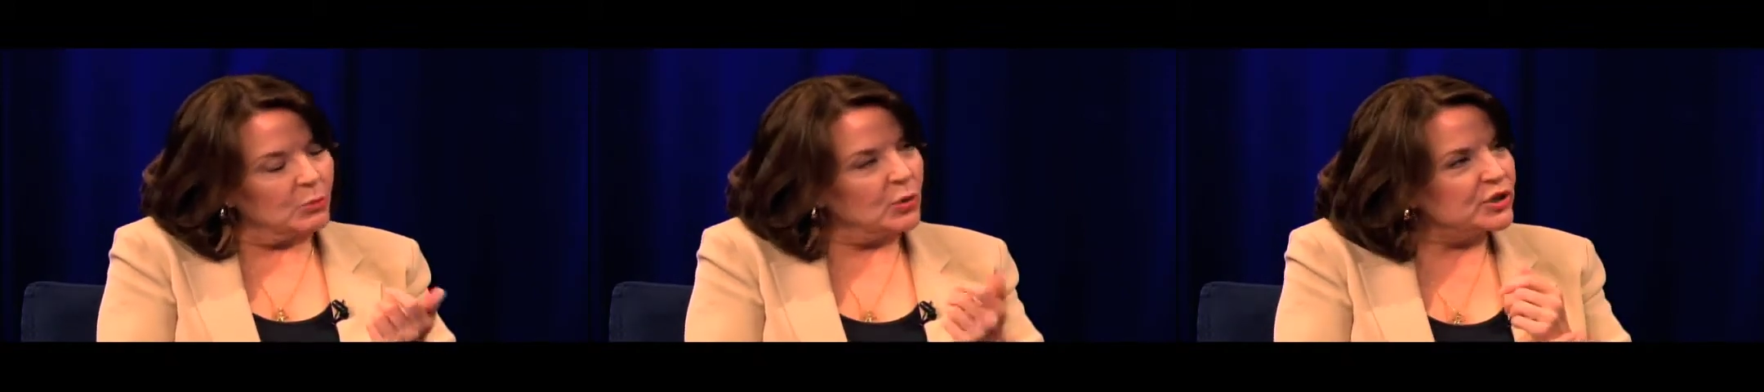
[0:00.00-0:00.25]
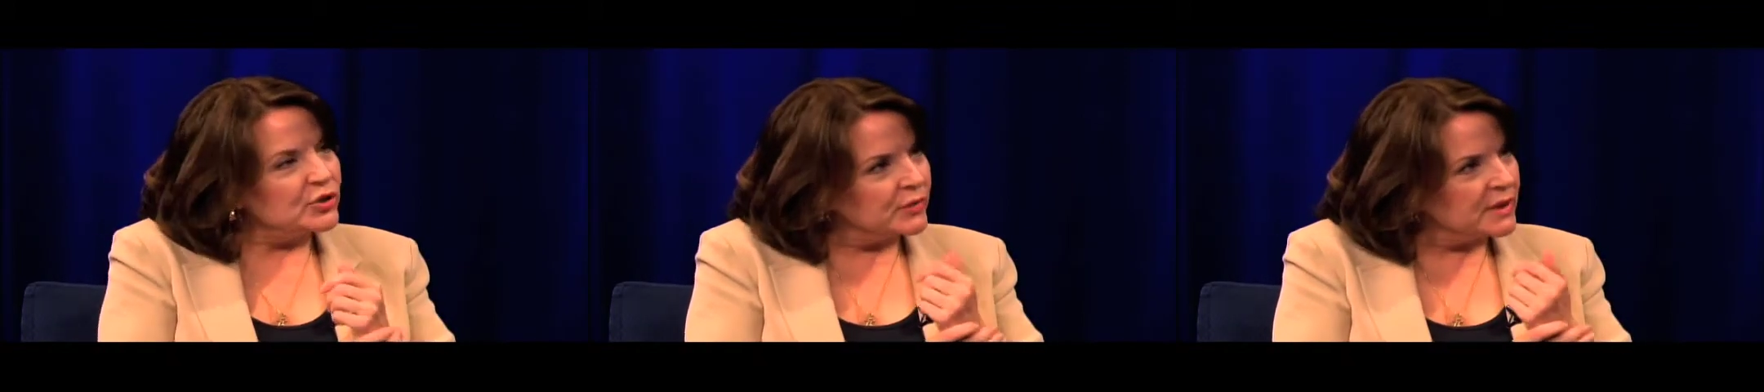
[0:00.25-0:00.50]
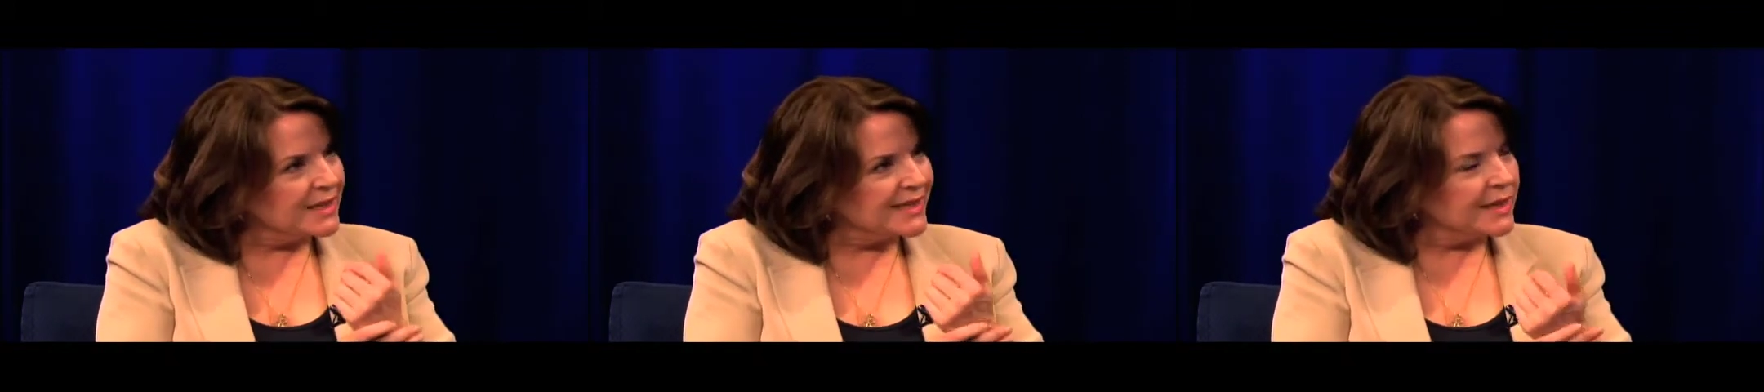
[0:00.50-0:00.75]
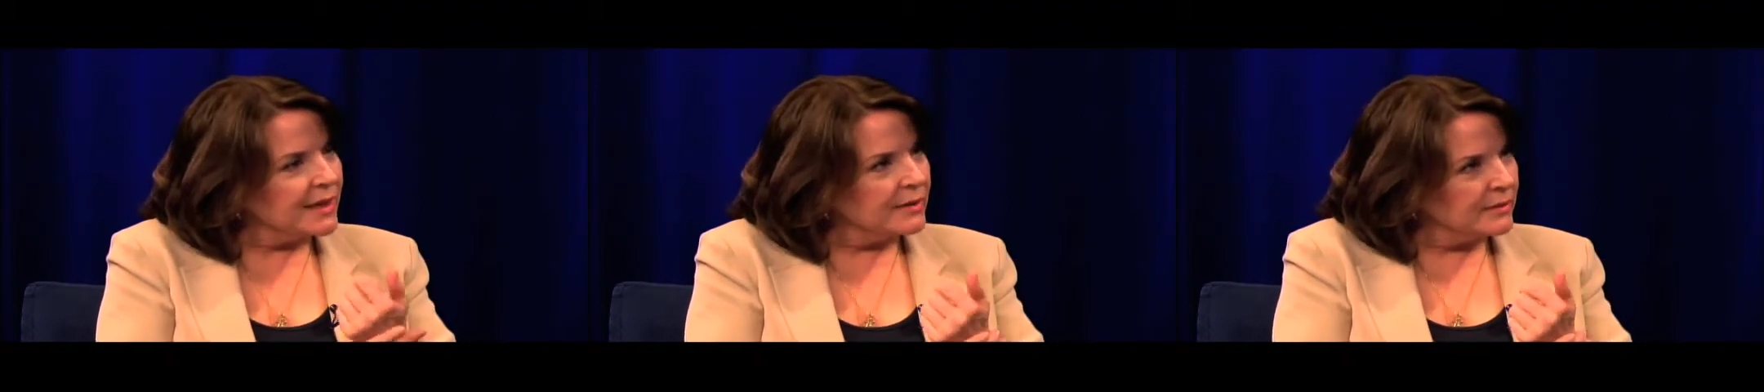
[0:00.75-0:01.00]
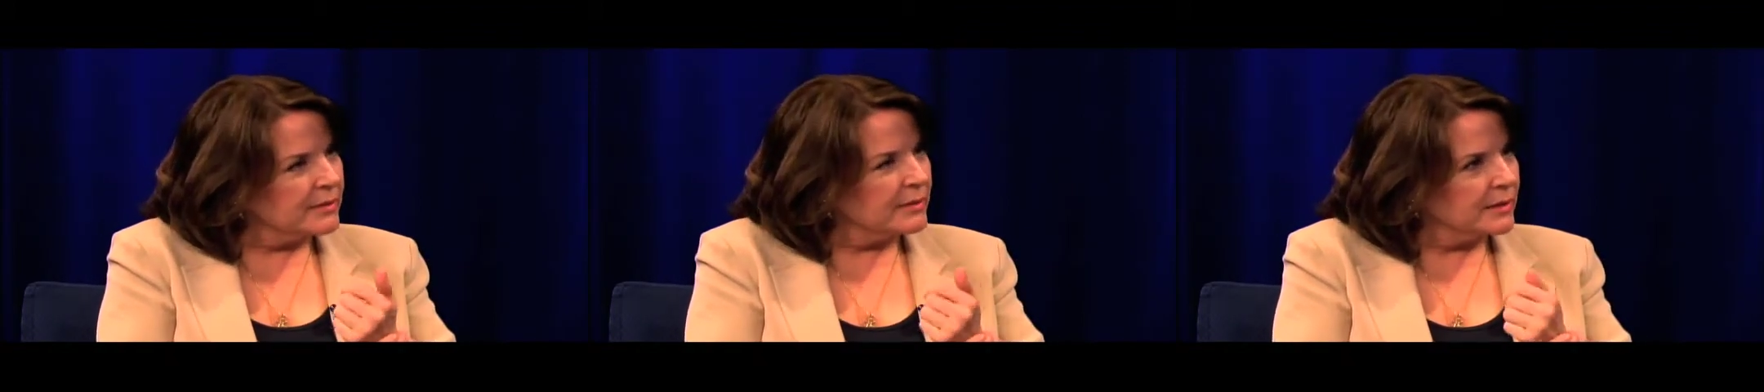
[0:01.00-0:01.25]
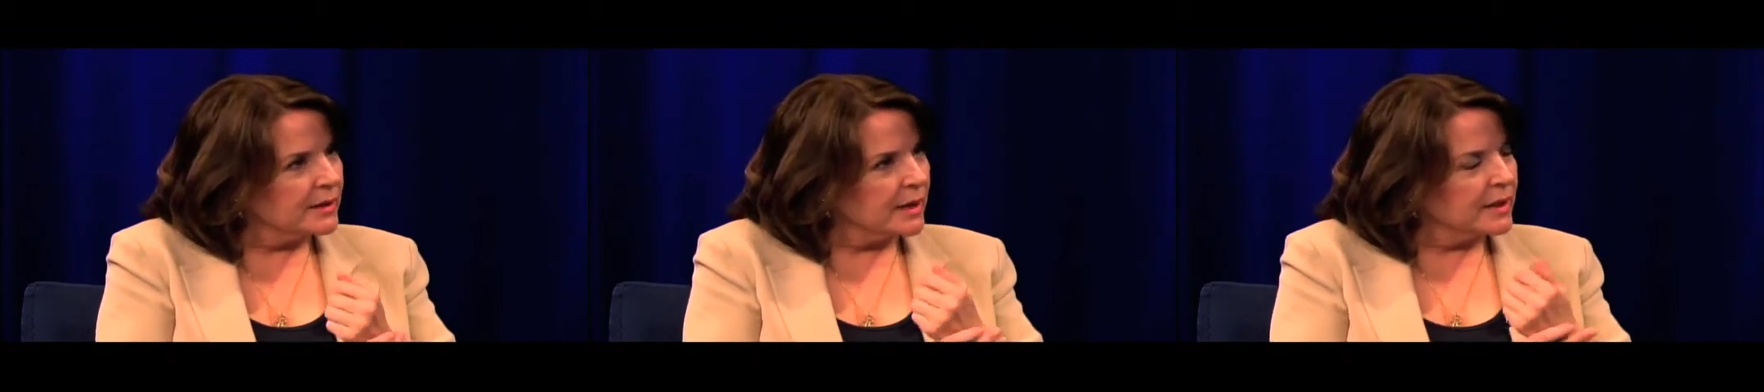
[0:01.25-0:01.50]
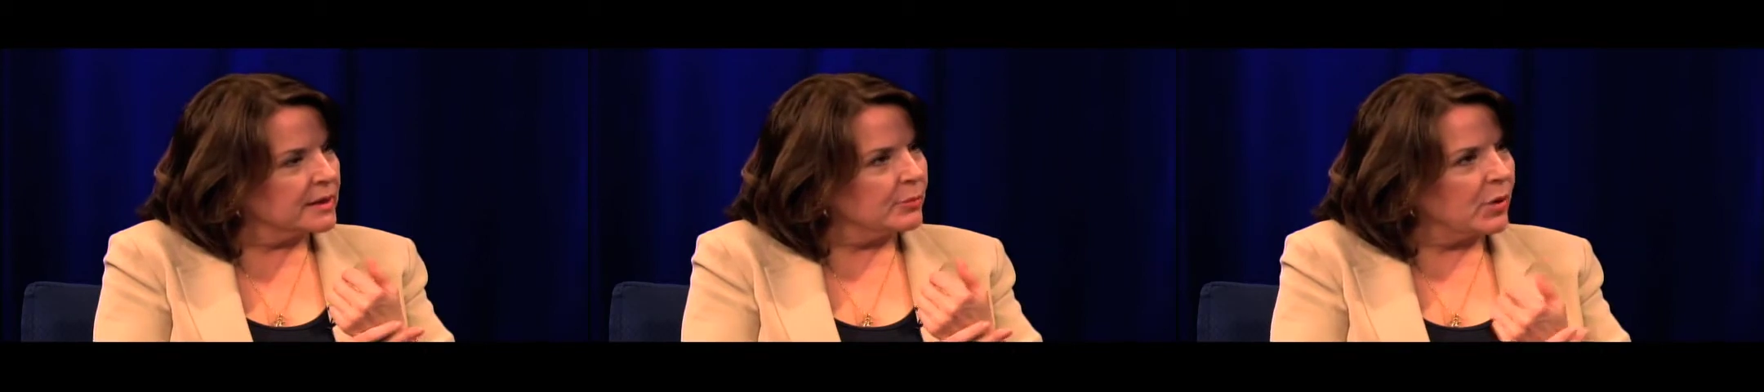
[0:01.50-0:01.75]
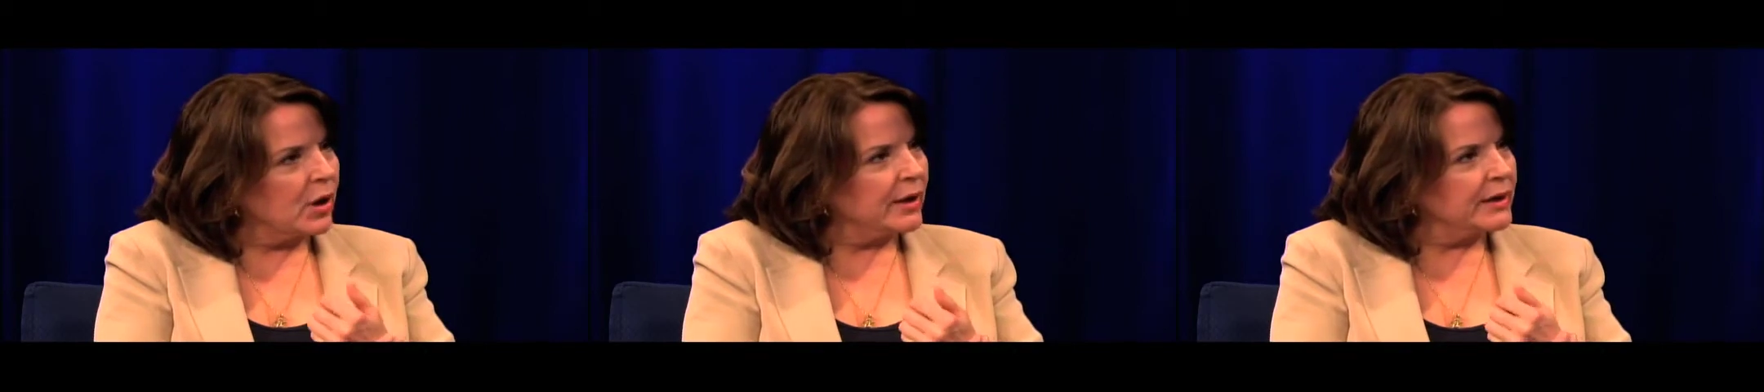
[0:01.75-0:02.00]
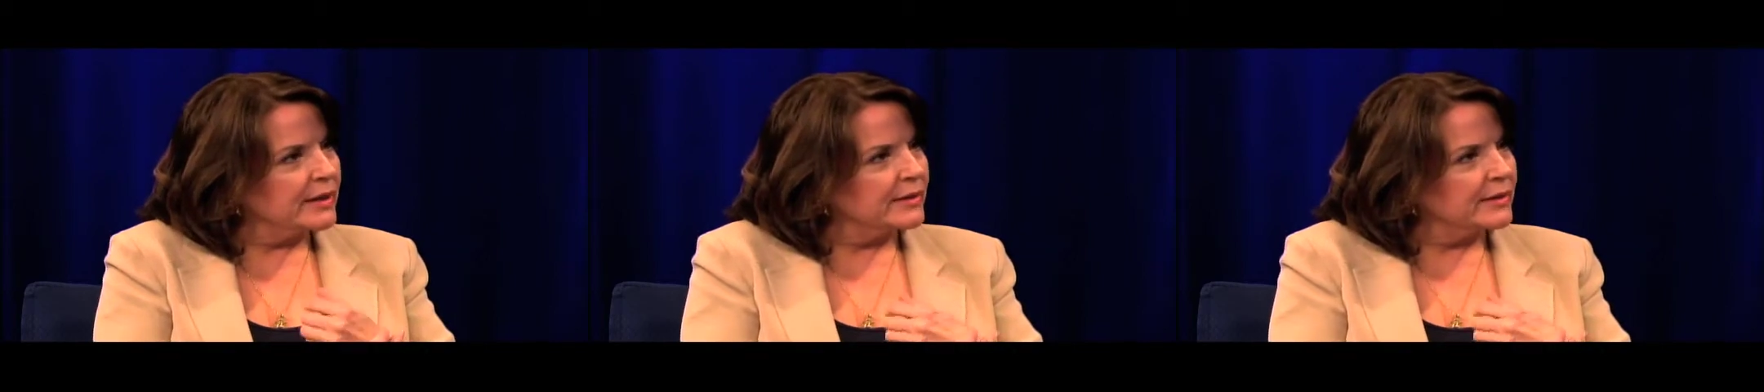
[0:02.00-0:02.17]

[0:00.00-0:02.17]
moisture of the skin in the body.